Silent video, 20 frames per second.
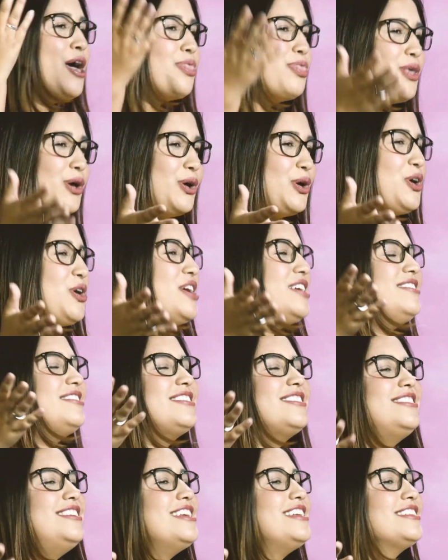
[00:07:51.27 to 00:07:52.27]
the good
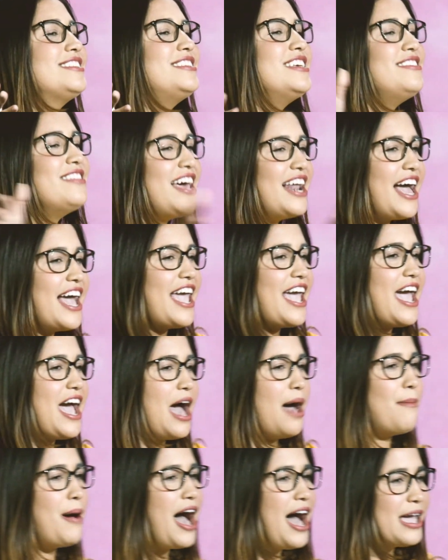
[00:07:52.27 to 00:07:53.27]
citizen that I
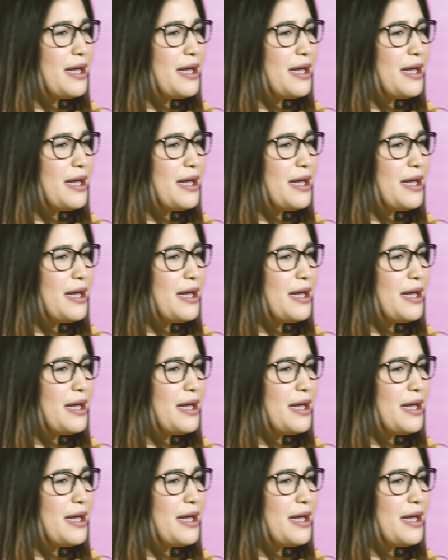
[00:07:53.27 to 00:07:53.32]
am, I